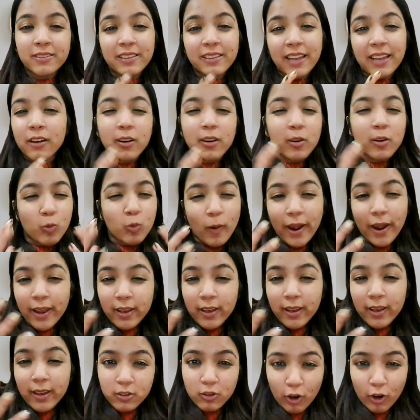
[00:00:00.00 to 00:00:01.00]
that
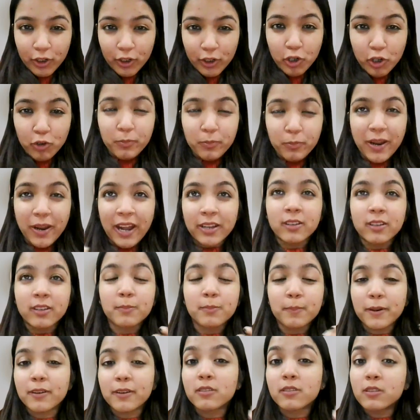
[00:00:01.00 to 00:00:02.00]
requires a lot of practice
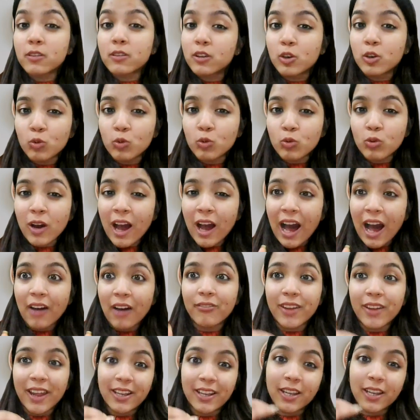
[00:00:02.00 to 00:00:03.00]
because you
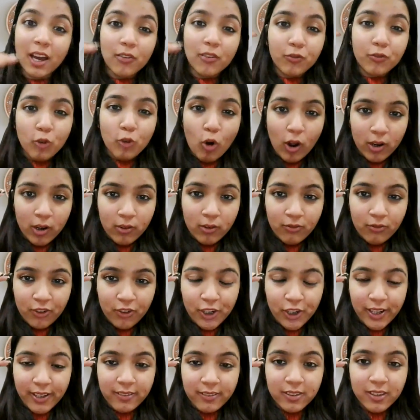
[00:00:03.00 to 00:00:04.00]
have enough
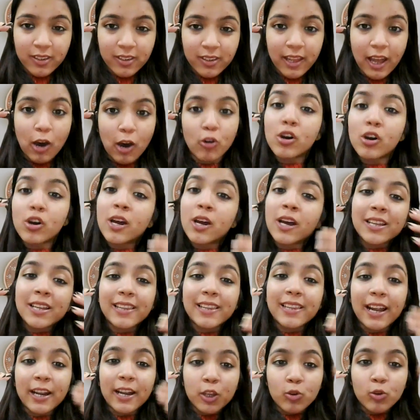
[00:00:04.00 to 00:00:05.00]
confidence now
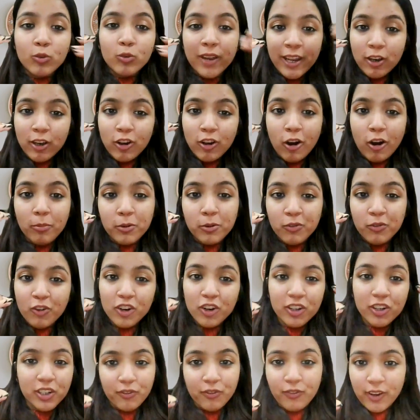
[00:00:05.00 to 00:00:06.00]
that you can opt for
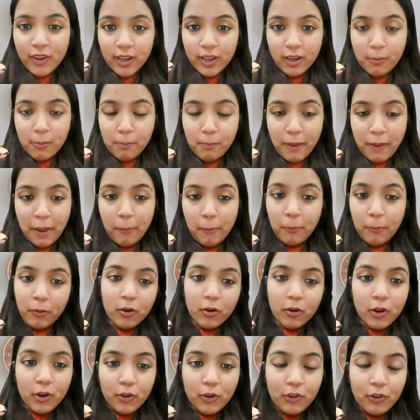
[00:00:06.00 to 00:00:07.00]
a difficult paper,
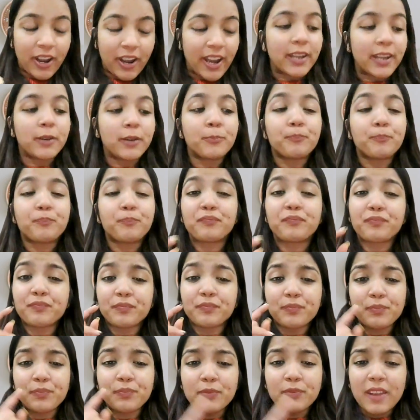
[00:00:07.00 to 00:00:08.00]
right?
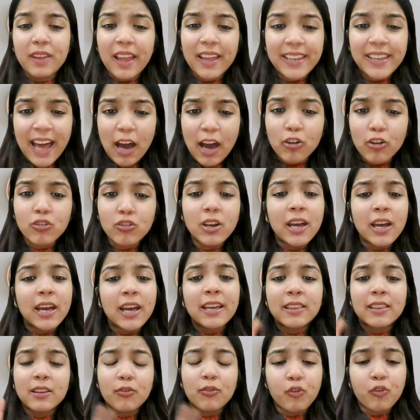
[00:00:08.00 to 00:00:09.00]
Now,
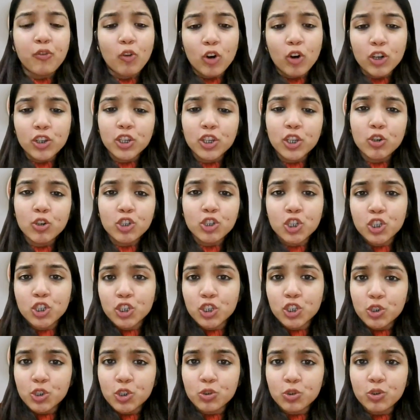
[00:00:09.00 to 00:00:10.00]
the fourth you
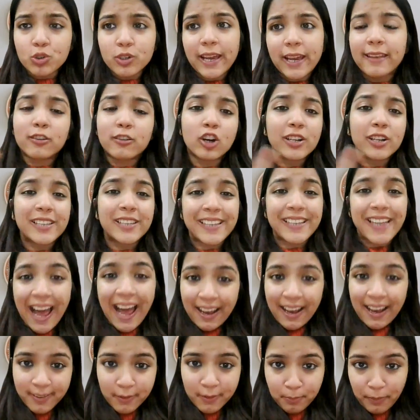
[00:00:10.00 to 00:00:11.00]
should do is your
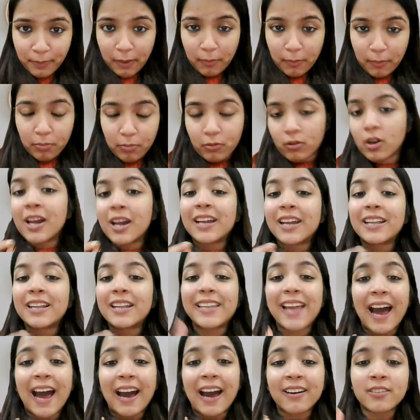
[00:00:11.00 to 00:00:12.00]
tax paper.
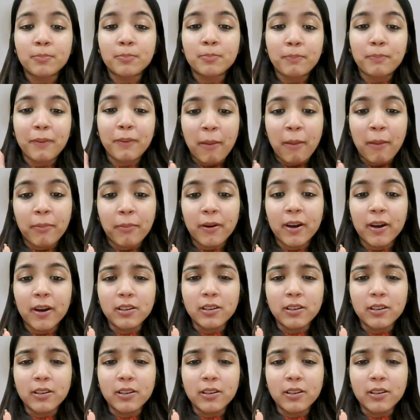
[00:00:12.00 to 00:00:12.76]
Tax paper